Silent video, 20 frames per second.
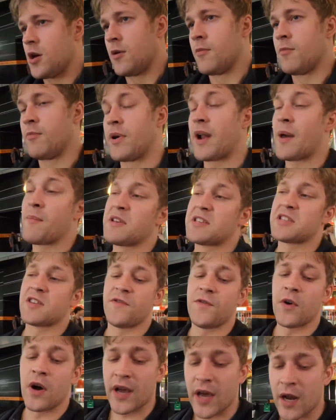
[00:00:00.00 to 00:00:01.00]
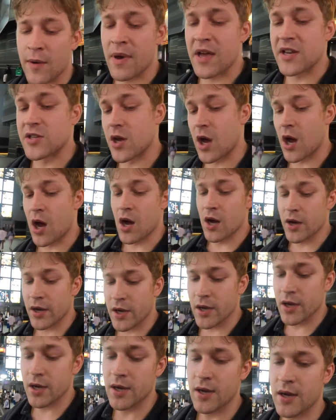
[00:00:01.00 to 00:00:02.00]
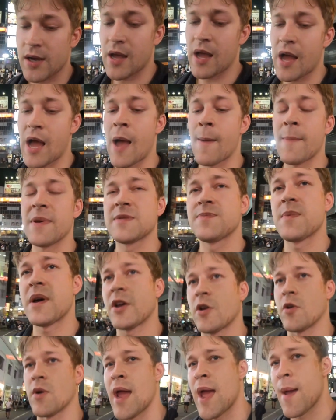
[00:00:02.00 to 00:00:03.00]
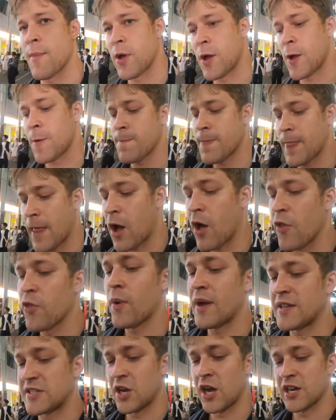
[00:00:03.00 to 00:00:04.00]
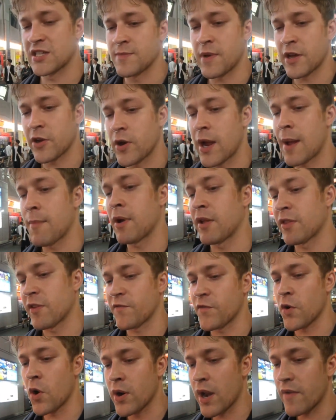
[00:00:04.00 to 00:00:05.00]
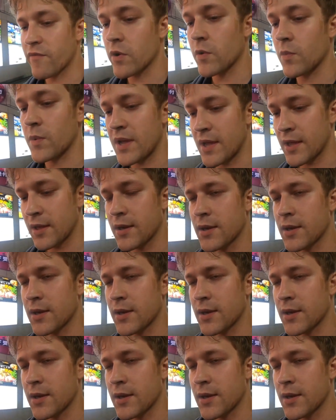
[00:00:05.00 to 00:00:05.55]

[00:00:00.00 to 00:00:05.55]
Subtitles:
But I miss the fuck out of my dog. I miss my grandma, although I talk to my grandma on the phone every week.